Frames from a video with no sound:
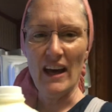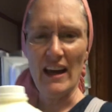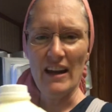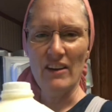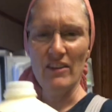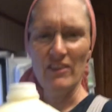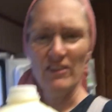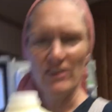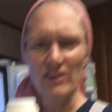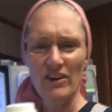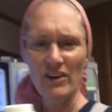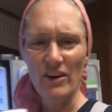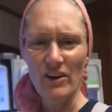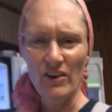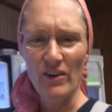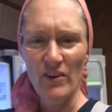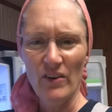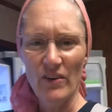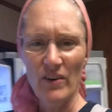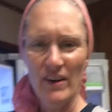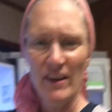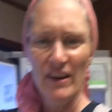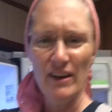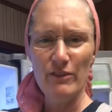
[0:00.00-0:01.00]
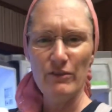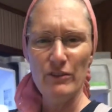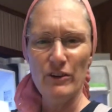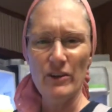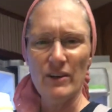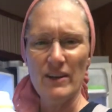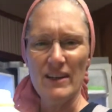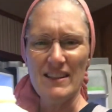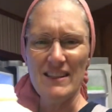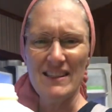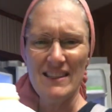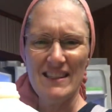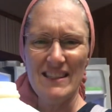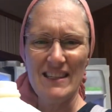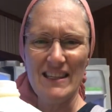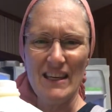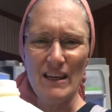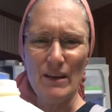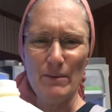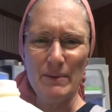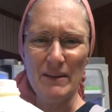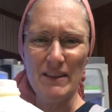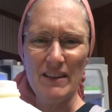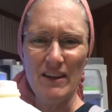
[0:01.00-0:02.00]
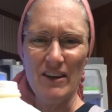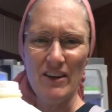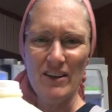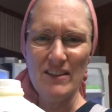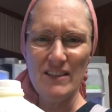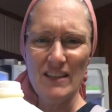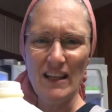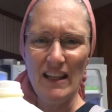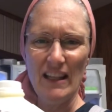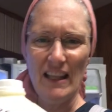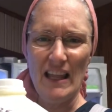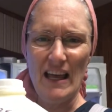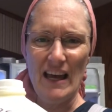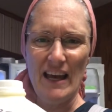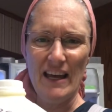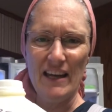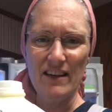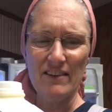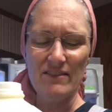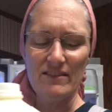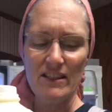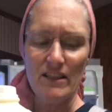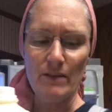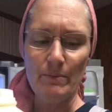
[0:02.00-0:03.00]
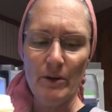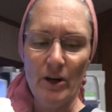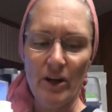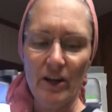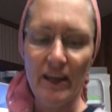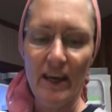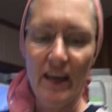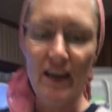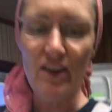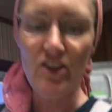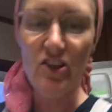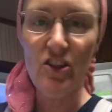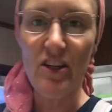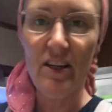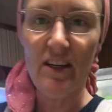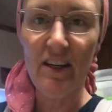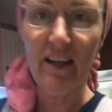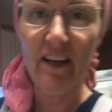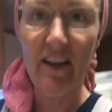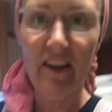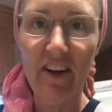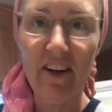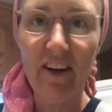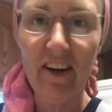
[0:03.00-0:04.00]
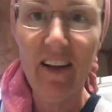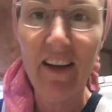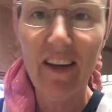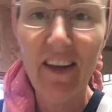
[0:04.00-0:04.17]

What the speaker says: I don't know if you can see, but there is a line of demarcation here.